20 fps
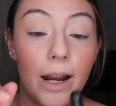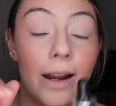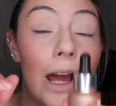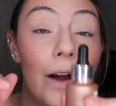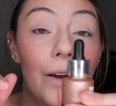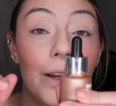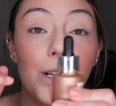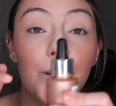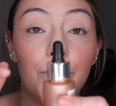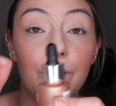
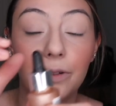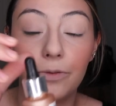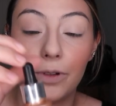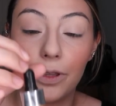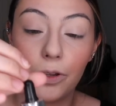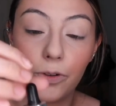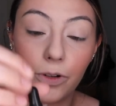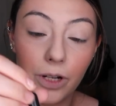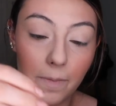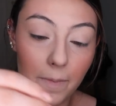Now I go in
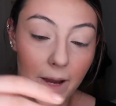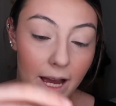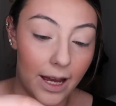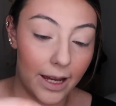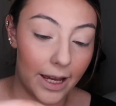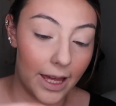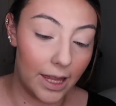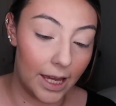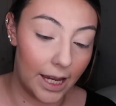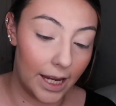with cream
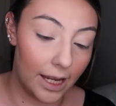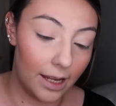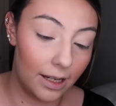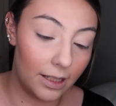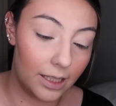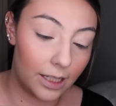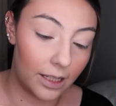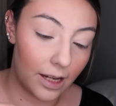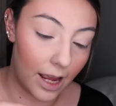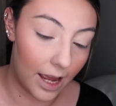highlight,
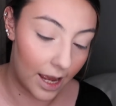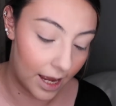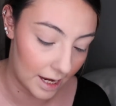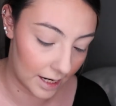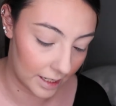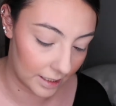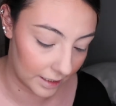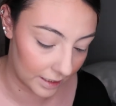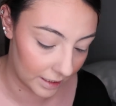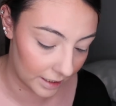
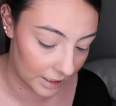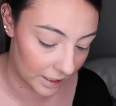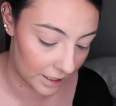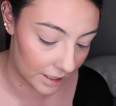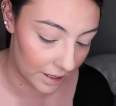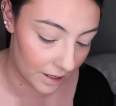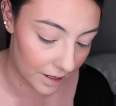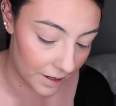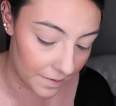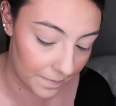and
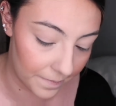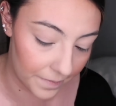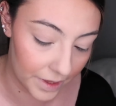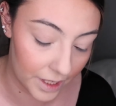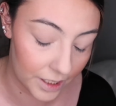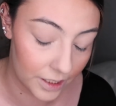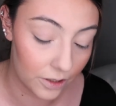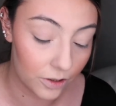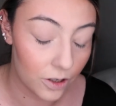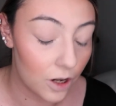
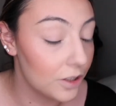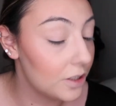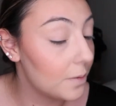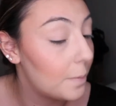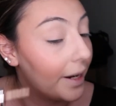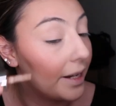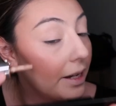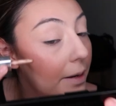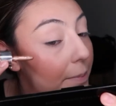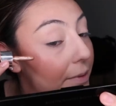this is
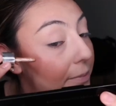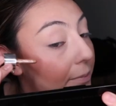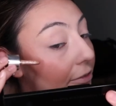also by Nip